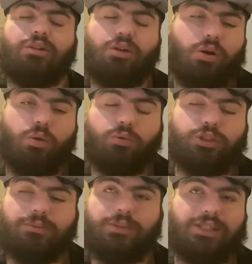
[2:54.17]
hold
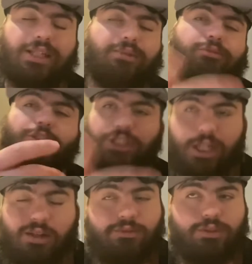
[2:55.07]
your money, they will
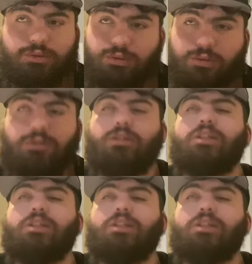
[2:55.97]
shelve you,